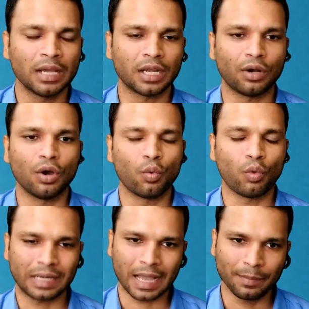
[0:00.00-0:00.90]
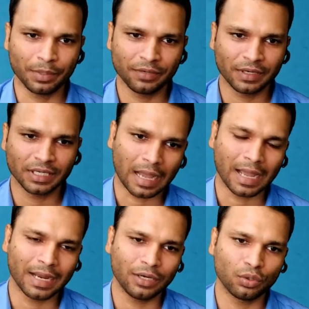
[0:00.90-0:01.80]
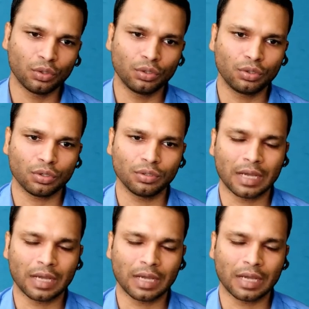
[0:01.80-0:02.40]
Now what I prefer is I don't